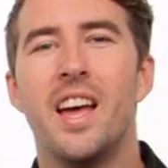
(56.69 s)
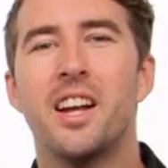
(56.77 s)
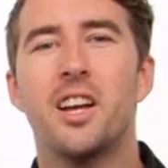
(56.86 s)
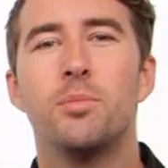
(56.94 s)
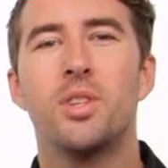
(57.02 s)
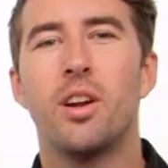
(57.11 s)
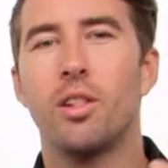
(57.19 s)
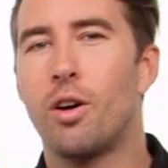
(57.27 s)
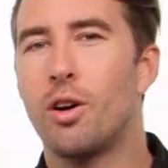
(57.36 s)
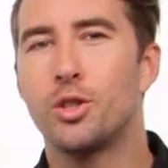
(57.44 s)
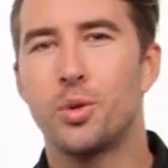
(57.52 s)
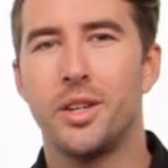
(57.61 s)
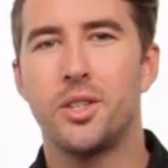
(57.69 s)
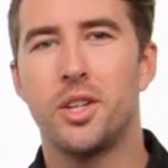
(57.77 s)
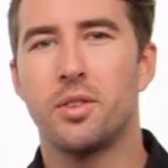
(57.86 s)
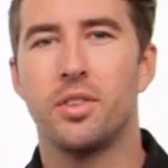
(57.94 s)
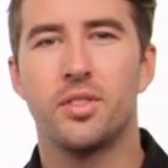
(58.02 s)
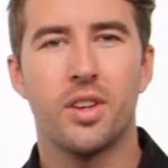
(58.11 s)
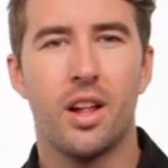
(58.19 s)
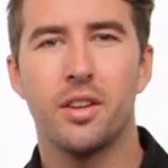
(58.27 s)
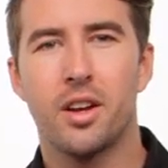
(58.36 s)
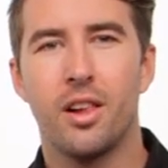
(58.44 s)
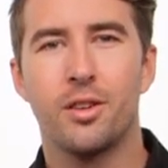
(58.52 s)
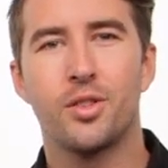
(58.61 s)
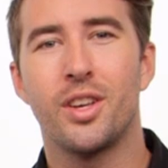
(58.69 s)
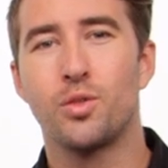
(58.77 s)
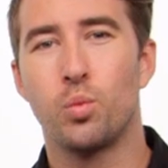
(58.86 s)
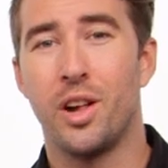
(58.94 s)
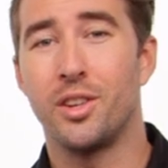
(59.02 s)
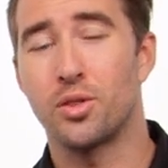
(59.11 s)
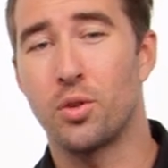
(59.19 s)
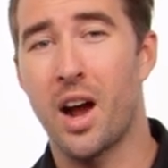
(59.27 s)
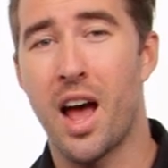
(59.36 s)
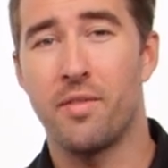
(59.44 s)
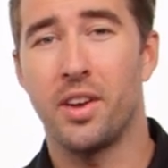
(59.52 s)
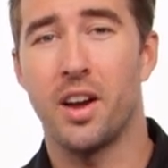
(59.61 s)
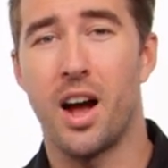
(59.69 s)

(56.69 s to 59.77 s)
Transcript: and it comes in a large range of different solid colors as well as graphic